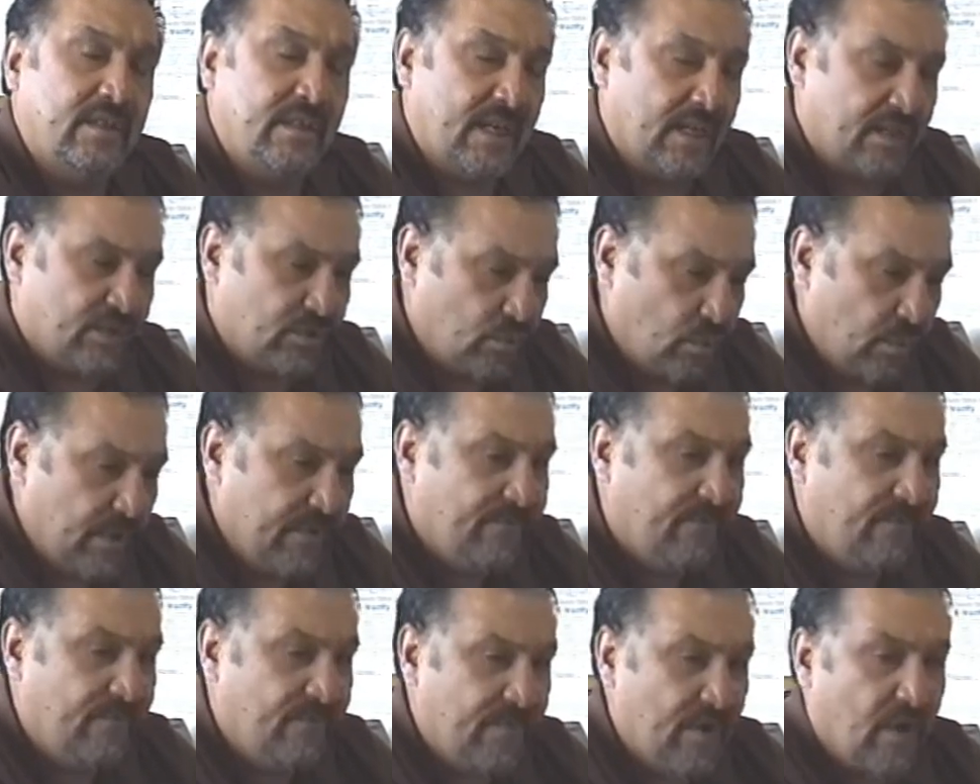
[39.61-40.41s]
Yes, we
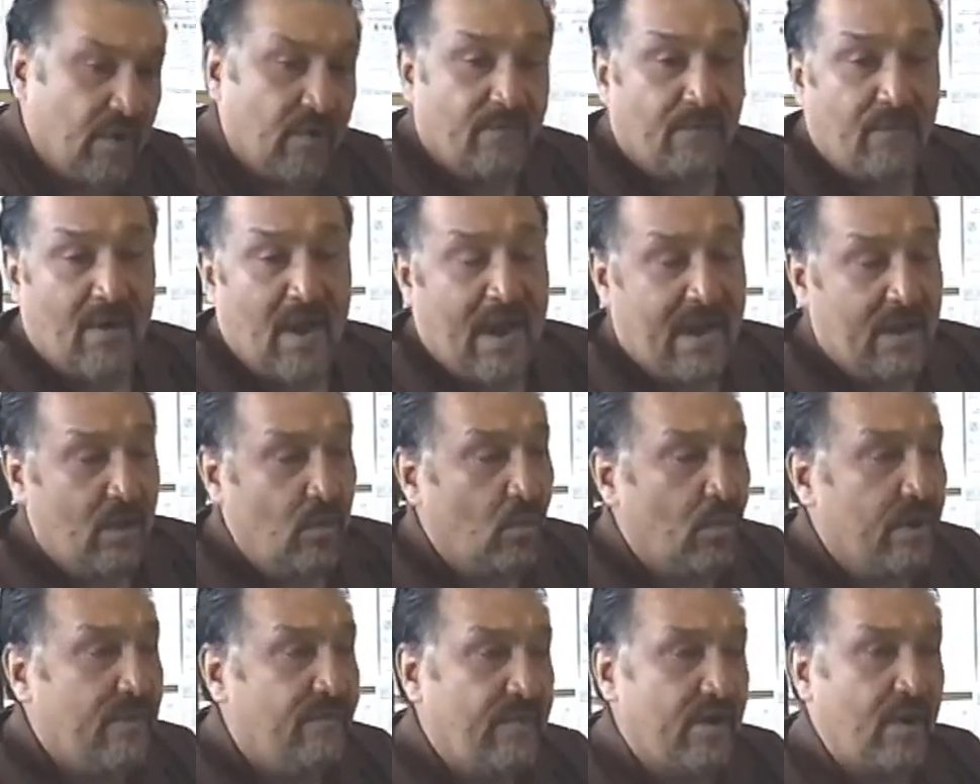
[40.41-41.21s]
verify
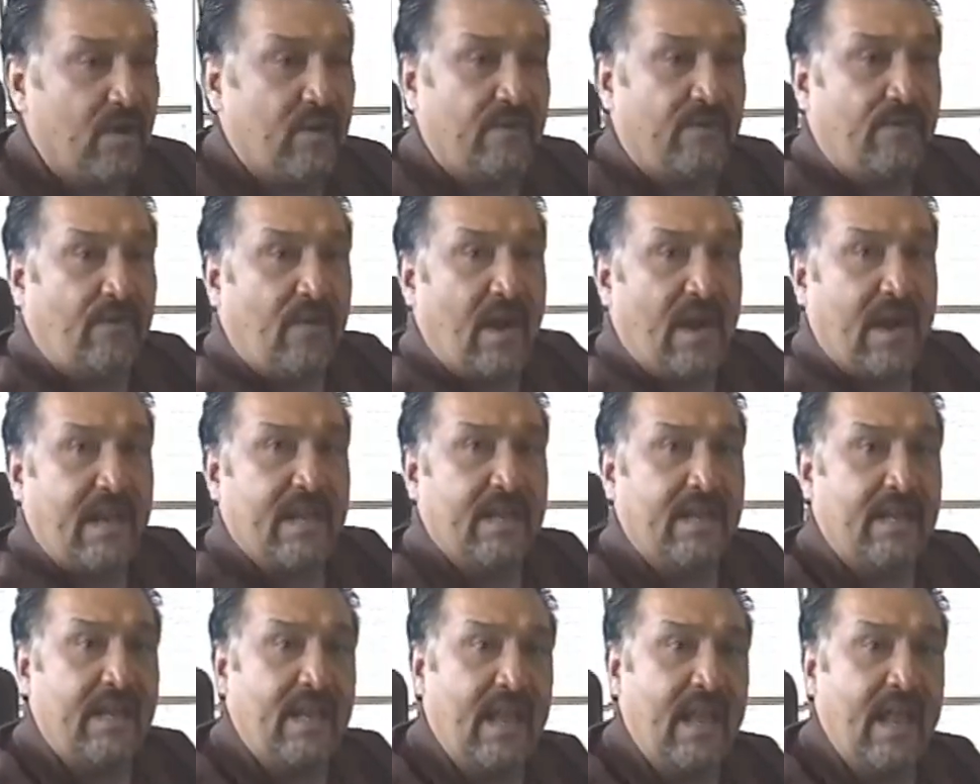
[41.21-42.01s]

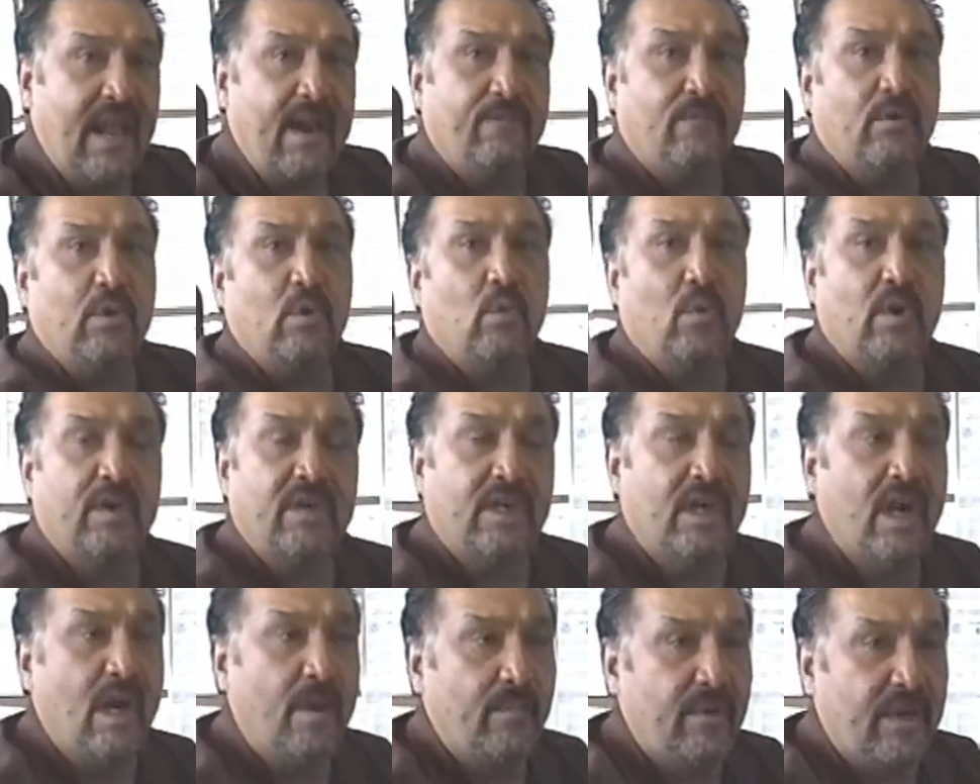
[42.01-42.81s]
everyone
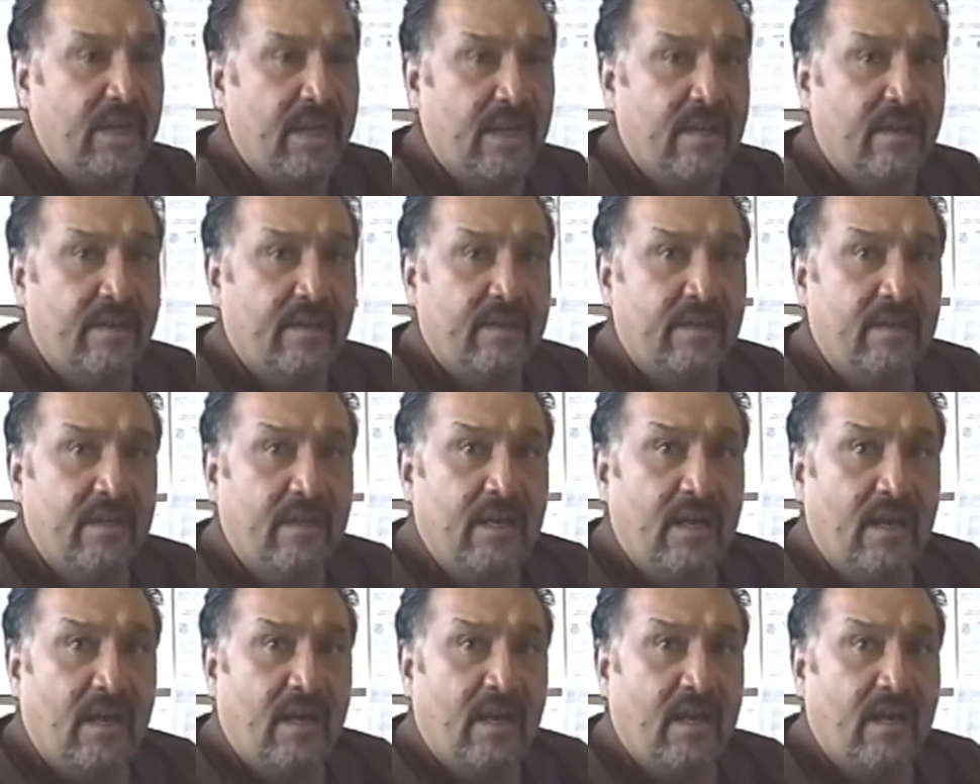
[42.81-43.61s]
coming in
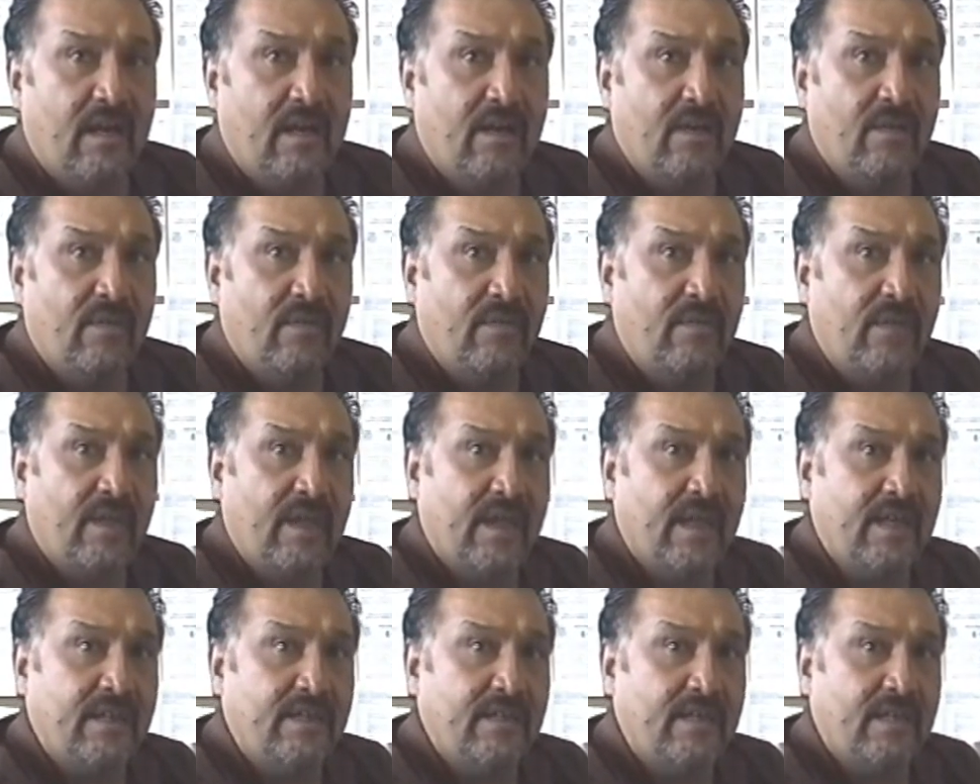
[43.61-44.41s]

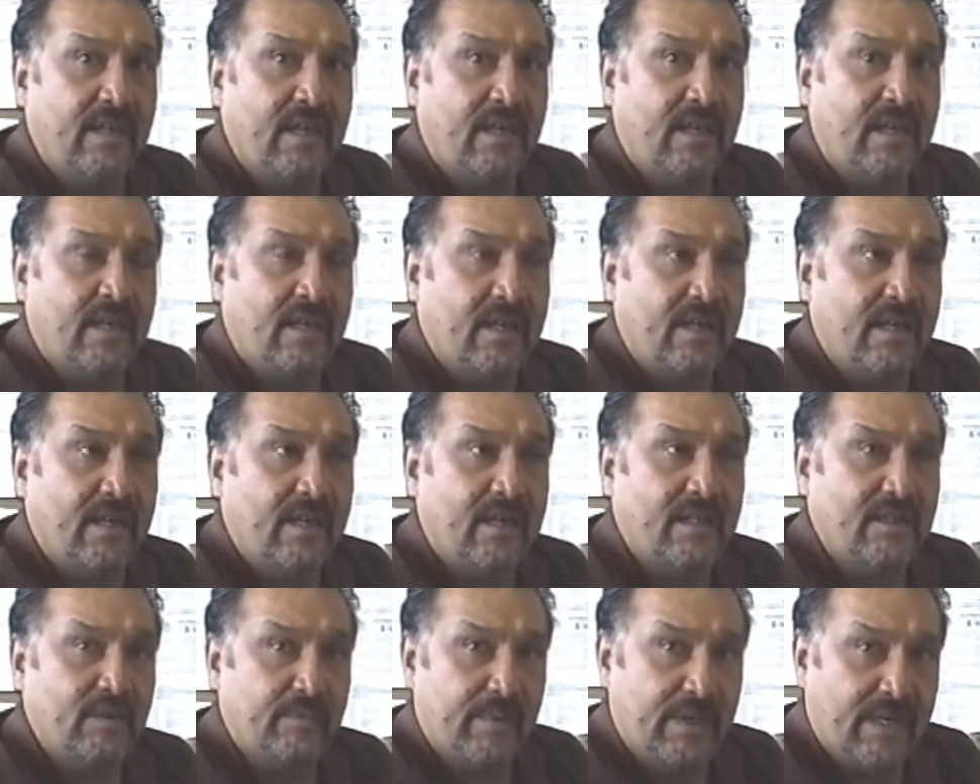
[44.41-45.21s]
that
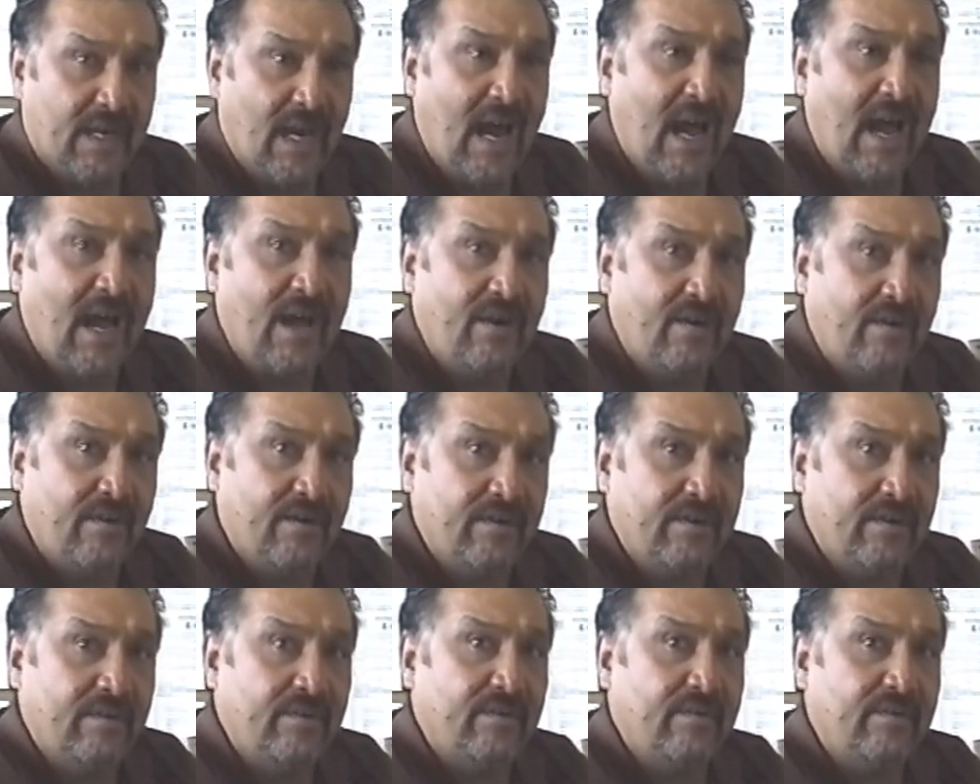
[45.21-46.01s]
has been
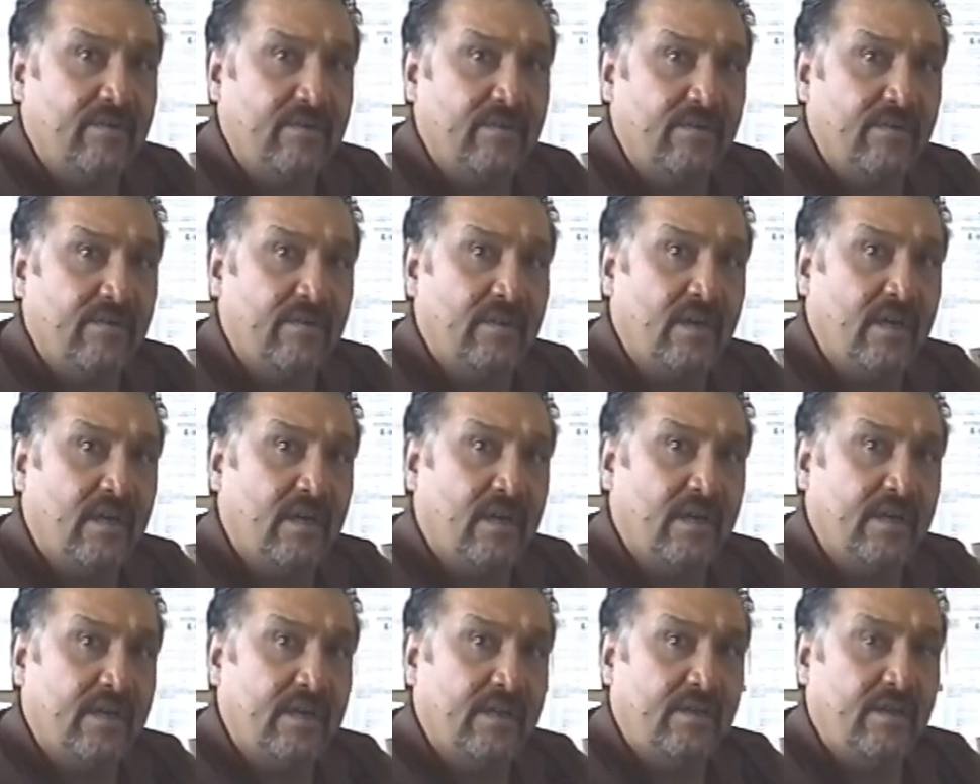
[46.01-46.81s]
hired
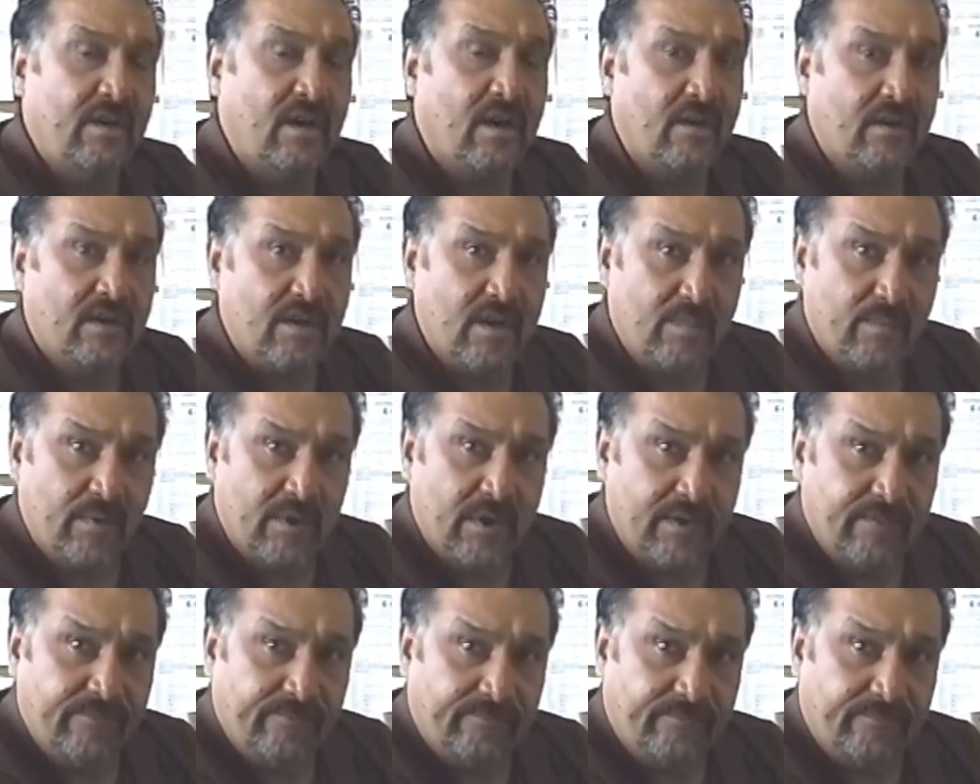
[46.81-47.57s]
in our company.